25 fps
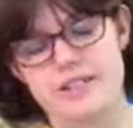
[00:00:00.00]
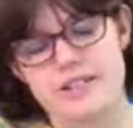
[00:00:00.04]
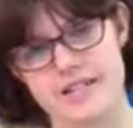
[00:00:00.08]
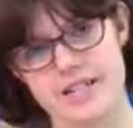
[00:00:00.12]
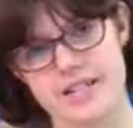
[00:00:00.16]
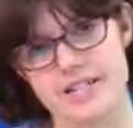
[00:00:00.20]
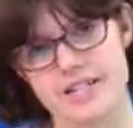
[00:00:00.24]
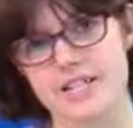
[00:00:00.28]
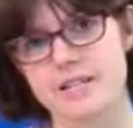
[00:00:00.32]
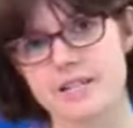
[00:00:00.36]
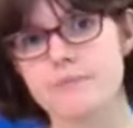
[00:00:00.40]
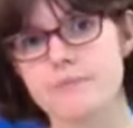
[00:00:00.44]

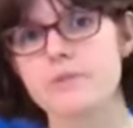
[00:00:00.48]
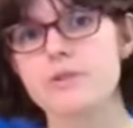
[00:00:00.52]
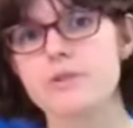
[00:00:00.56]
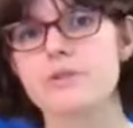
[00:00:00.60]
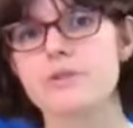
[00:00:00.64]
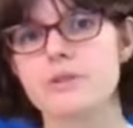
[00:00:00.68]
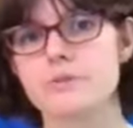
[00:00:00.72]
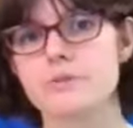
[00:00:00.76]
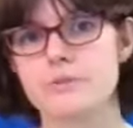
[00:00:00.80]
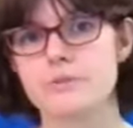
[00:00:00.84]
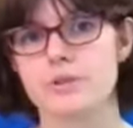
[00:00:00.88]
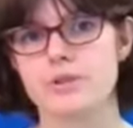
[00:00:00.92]
Getting
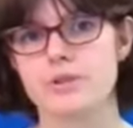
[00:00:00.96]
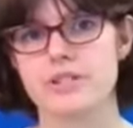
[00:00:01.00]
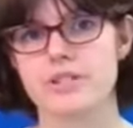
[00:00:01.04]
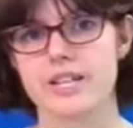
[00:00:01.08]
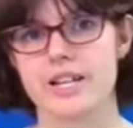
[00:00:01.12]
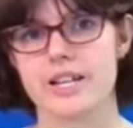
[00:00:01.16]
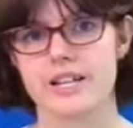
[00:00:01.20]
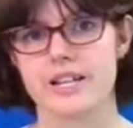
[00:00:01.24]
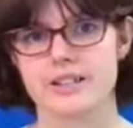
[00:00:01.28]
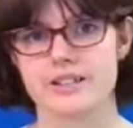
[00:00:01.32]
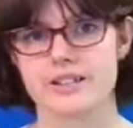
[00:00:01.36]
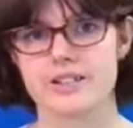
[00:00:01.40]
more and more
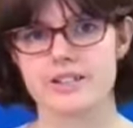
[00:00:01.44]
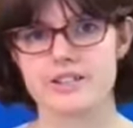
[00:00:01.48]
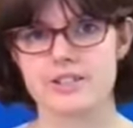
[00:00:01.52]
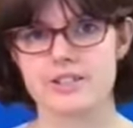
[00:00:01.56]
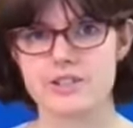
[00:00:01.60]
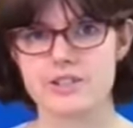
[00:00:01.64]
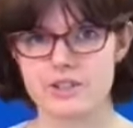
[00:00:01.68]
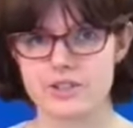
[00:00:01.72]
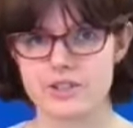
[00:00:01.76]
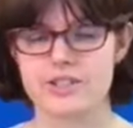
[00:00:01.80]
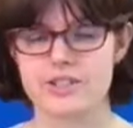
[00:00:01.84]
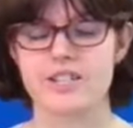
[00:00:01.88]
tense
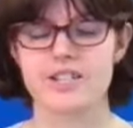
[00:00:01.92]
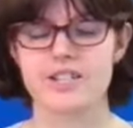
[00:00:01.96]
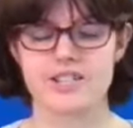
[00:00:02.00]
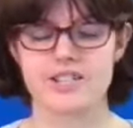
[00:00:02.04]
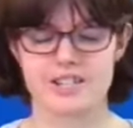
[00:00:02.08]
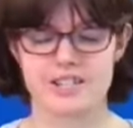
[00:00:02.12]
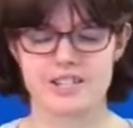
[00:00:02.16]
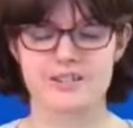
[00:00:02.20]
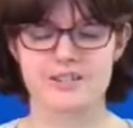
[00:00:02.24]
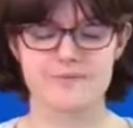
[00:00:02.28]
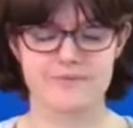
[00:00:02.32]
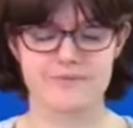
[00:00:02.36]
does
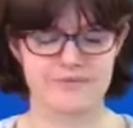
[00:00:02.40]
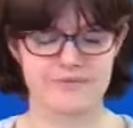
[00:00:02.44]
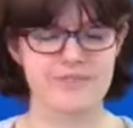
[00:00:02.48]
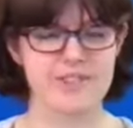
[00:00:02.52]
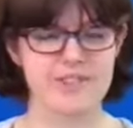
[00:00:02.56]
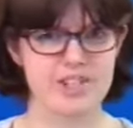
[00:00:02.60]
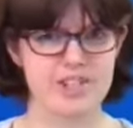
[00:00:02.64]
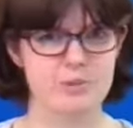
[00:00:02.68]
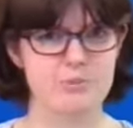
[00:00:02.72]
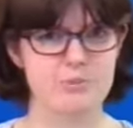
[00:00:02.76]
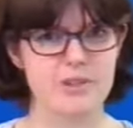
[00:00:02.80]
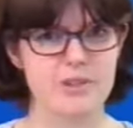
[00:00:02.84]
actually
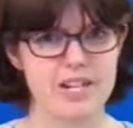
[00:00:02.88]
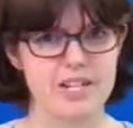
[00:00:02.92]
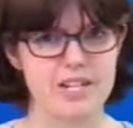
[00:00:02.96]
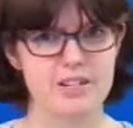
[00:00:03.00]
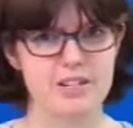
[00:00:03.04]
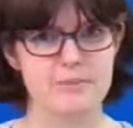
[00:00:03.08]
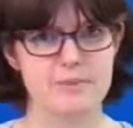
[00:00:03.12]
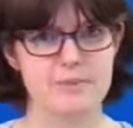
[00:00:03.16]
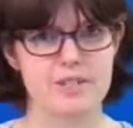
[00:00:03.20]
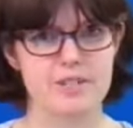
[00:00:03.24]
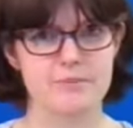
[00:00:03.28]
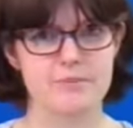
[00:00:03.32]
freeze your brain
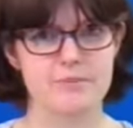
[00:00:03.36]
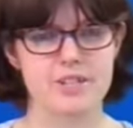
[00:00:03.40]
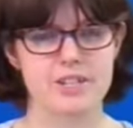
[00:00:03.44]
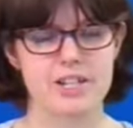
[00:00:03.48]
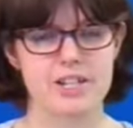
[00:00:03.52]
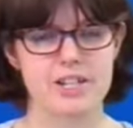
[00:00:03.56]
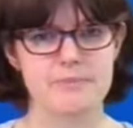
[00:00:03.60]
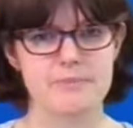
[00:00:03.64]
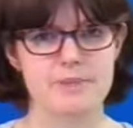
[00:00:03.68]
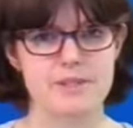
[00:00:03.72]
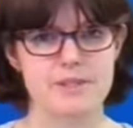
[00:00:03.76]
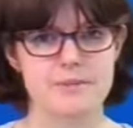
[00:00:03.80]
up
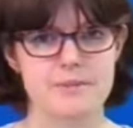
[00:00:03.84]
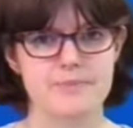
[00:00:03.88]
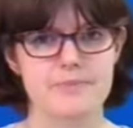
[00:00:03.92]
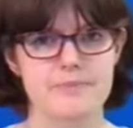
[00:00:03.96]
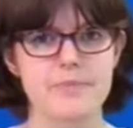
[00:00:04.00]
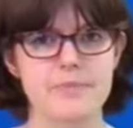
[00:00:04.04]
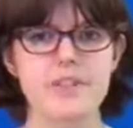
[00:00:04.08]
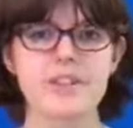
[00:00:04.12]
sometimes.